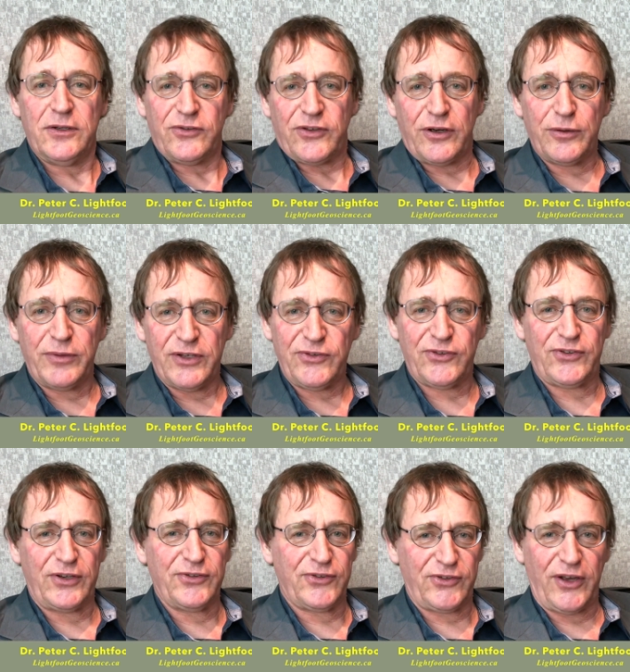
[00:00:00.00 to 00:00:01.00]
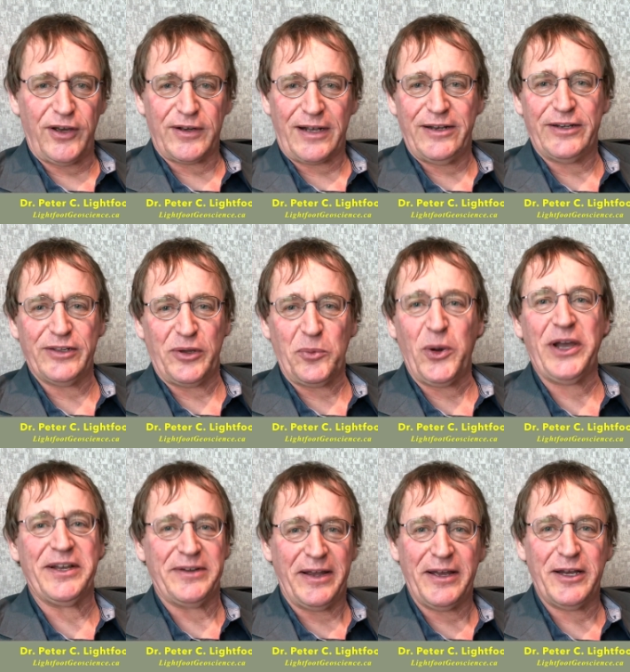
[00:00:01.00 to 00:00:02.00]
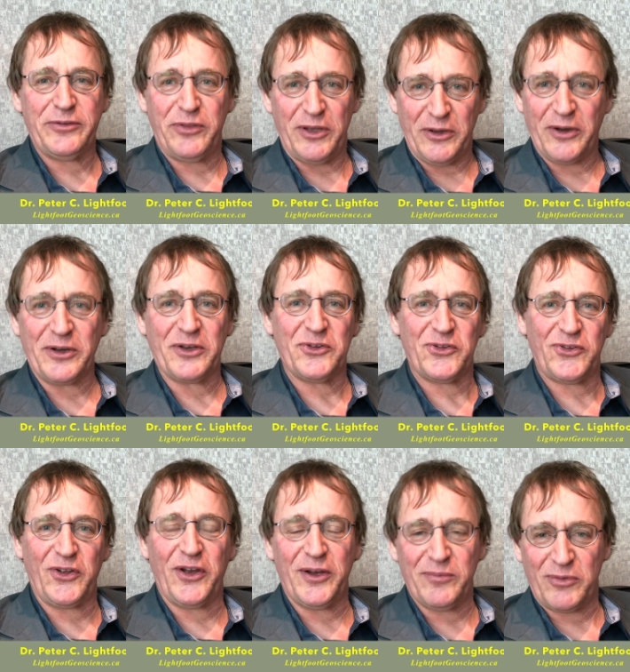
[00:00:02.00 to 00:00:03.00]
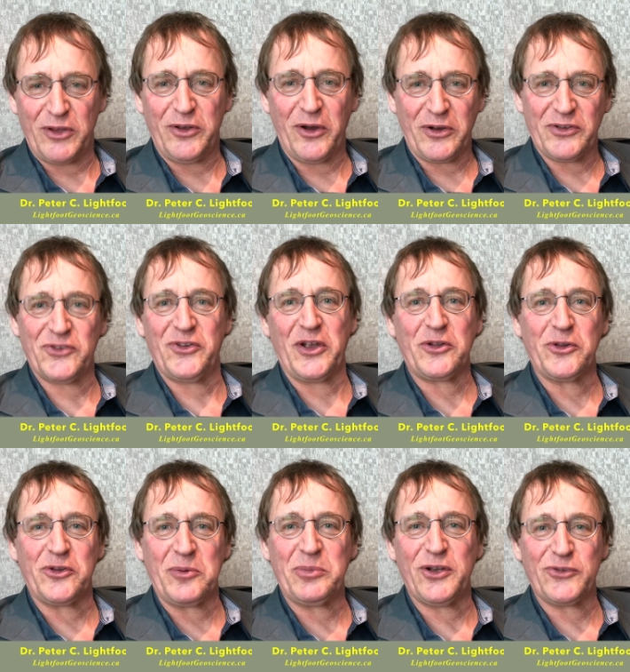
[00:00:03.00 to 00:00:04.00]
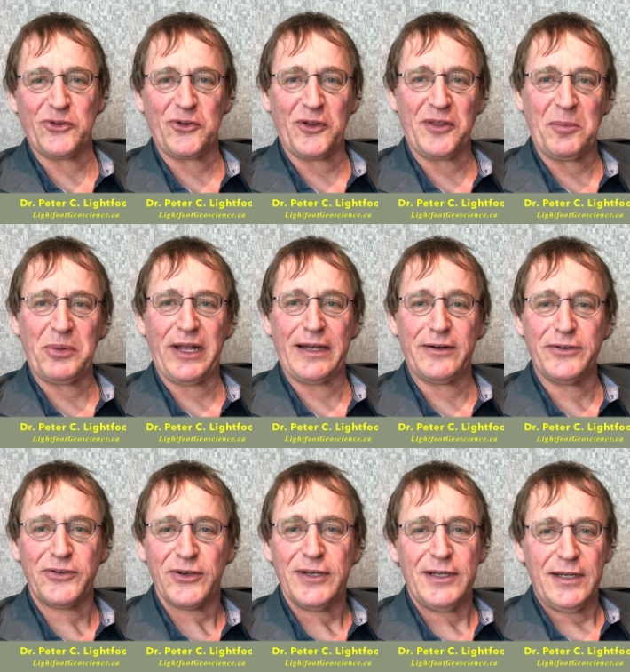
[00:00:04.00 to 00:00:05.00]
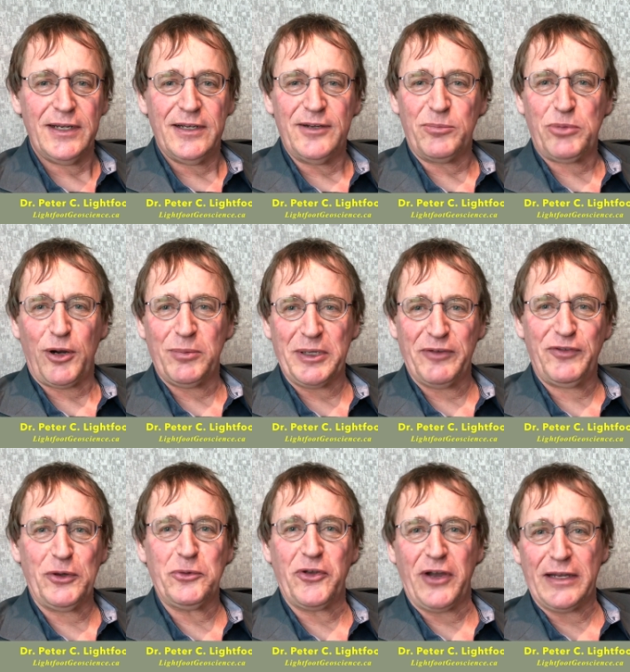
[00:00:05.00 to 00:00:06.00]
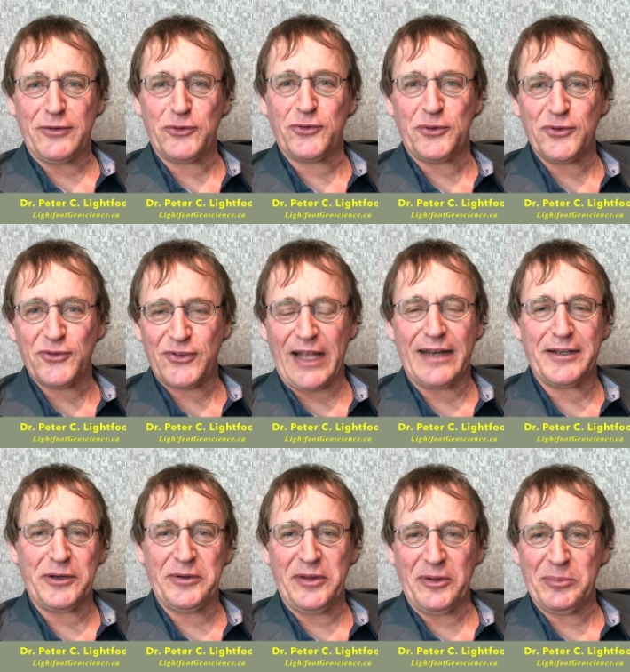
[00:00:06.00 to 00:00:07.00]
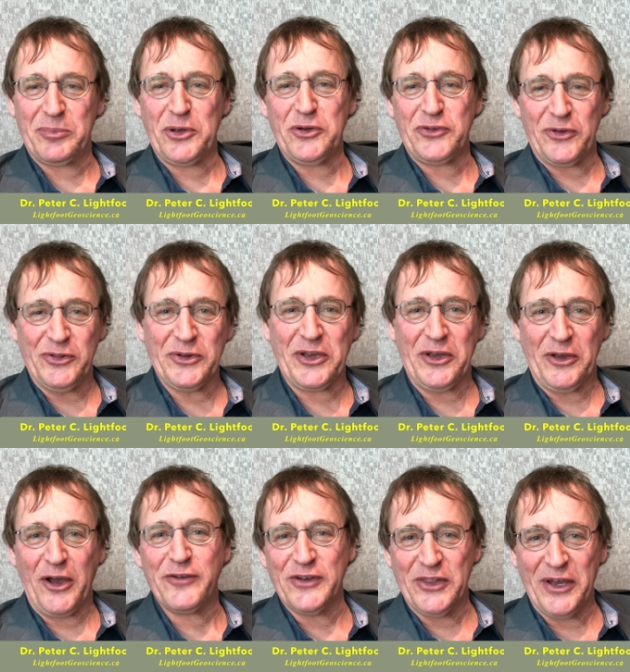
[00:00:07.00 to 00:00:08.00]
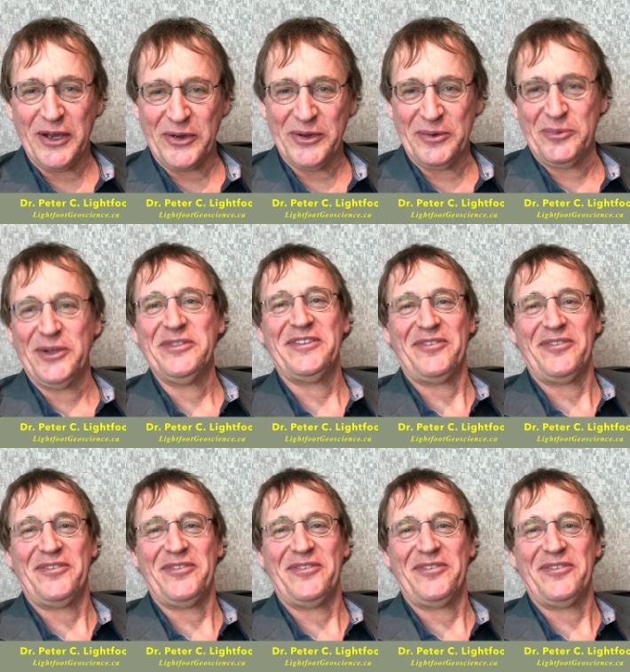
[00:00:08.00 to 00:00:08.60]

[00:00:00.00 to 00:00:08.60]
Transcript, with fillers: So this is uh, clearly way in ahead the youngest, uh, the youngest nickel deposit on the planet, and probably a few dinosaurs standing in Alberta looking over there going, what,